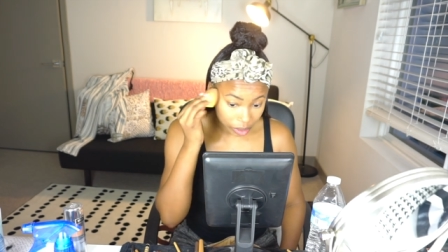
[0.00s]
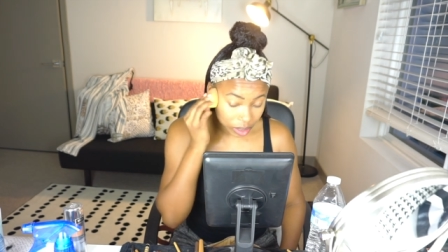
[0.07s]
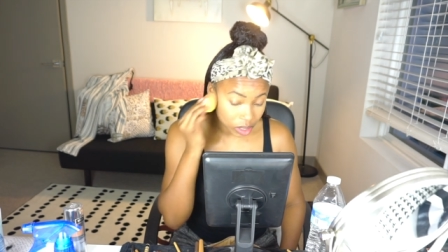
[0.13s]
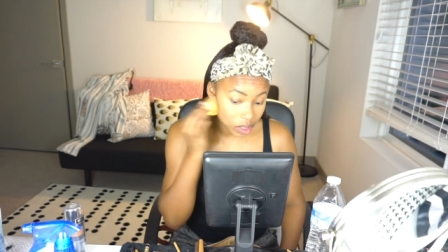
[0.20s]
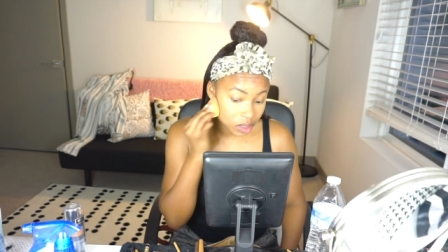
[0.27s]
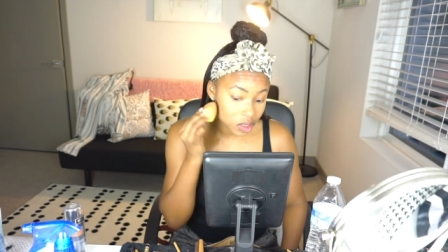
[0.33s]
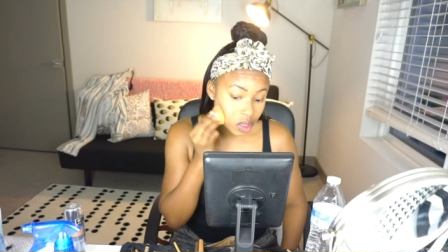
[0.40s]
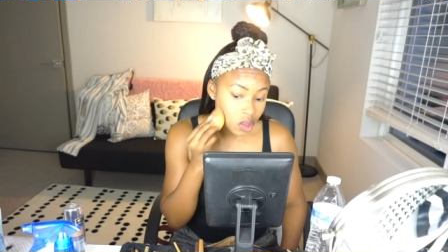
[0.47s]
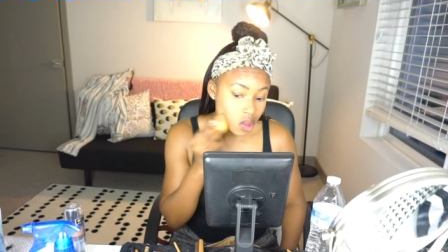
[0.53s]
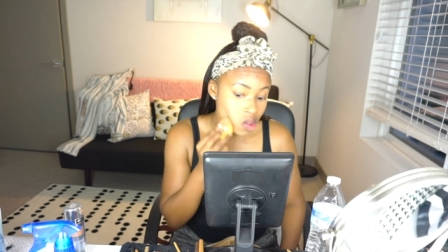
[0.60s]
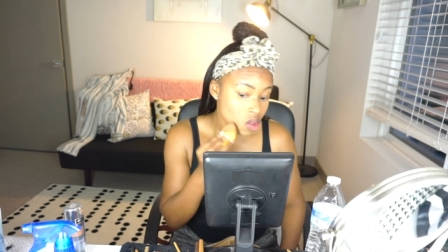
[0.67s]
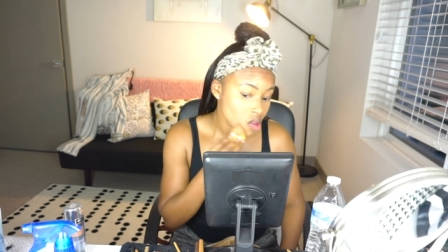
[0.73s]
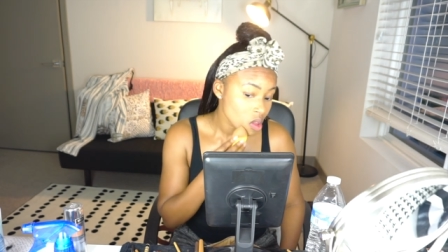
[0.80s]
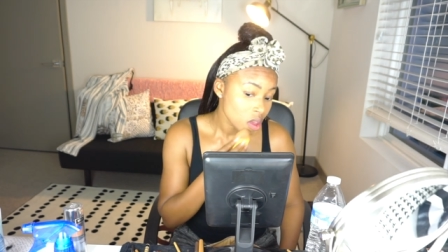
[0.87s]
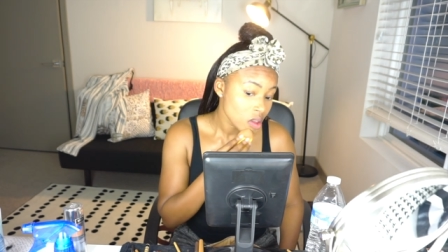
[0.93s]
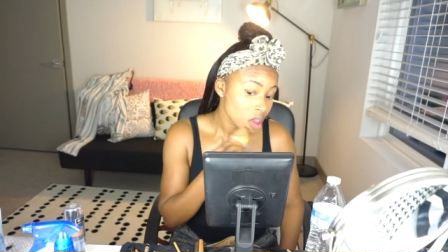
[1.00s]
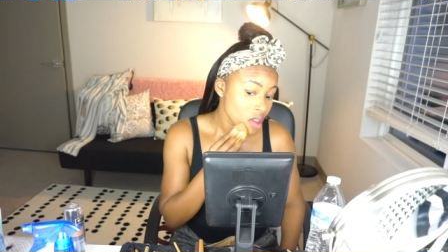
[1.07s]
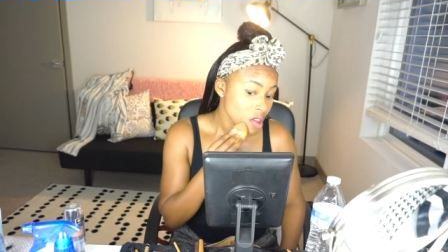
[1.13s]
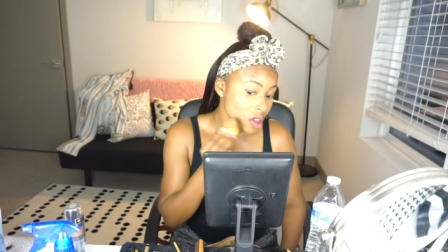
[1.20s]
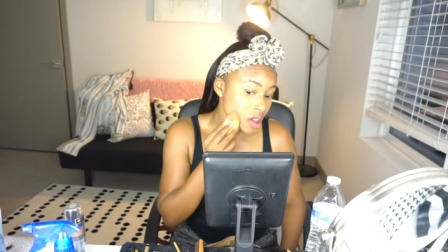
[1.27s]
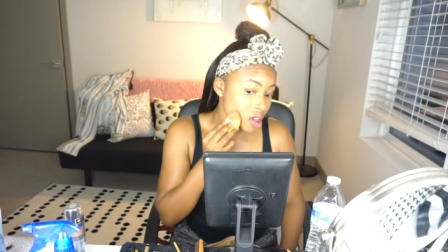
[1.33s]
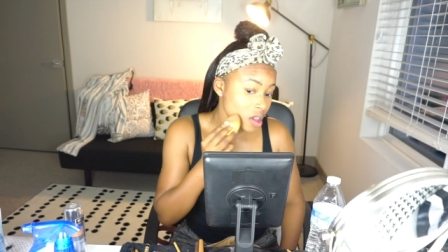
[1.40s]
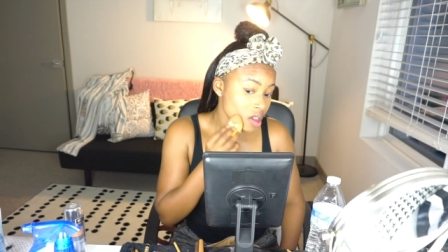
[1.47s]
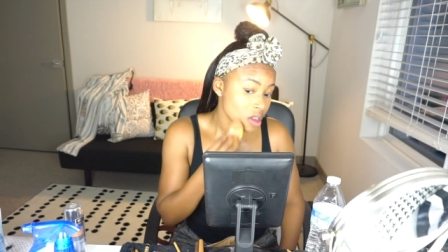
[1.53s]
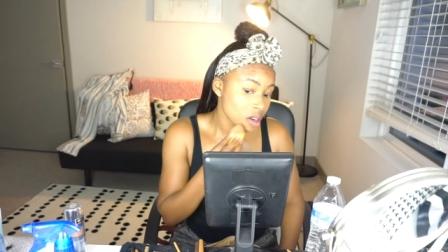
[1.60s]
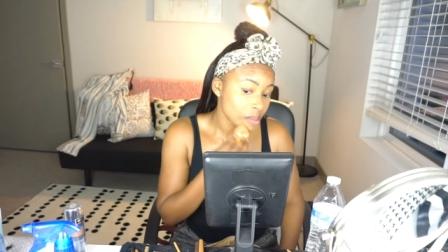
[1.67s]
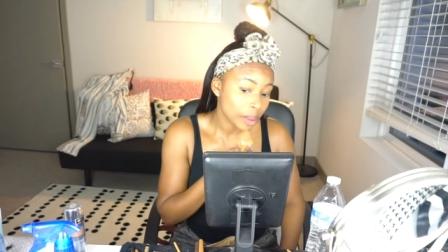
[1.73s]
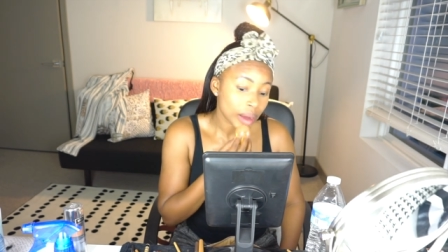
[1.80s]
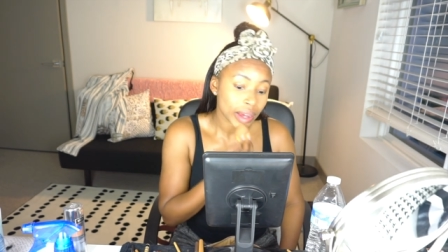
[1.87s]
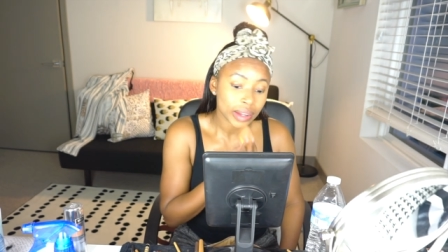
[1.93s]
Britneys
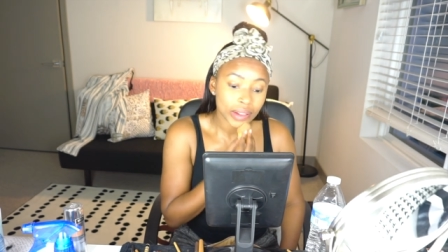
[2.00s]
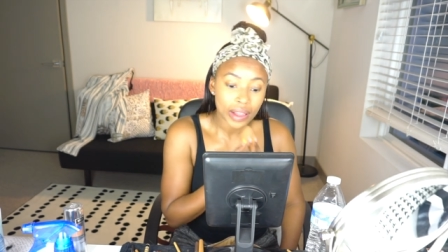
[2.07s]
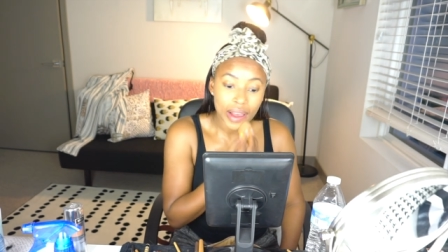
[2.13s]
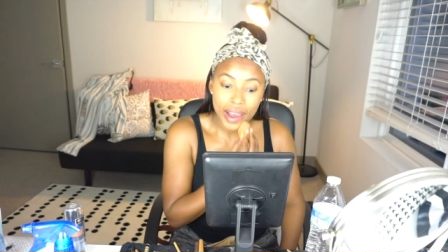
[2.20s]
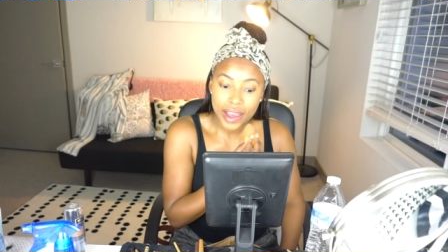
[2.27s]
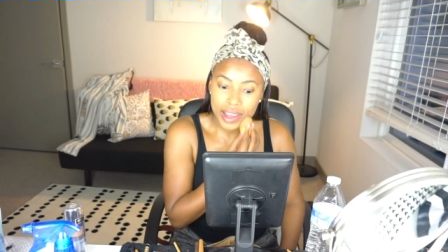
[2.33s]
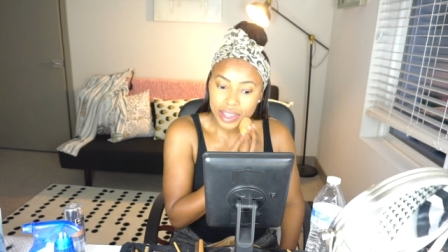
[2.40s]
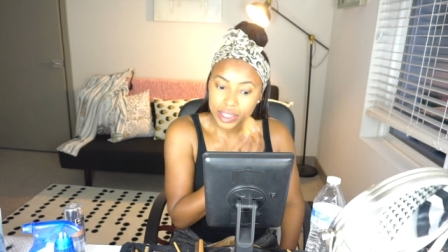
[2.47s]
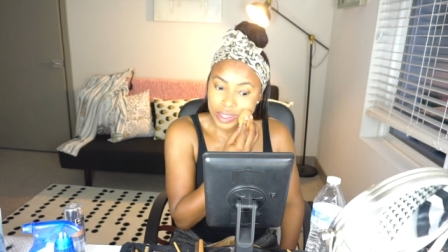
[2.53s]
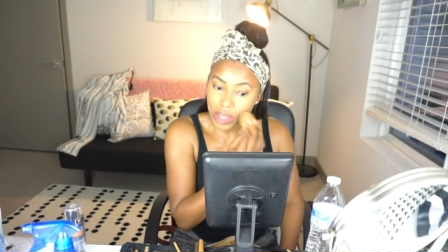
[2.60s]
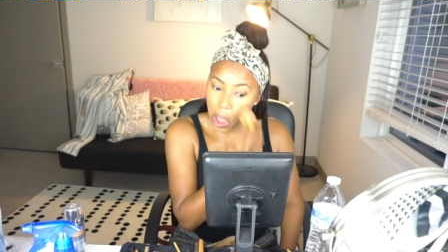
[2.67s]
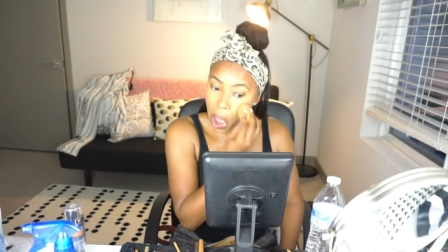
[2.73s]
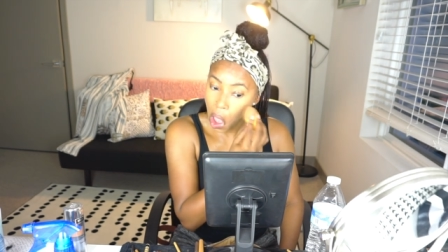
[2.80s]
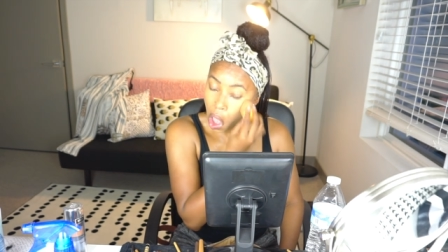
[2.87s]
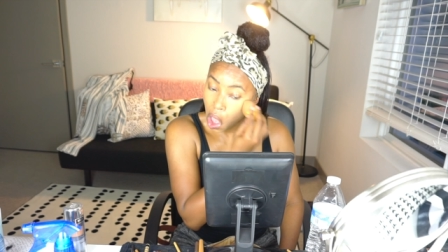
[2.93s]
in my class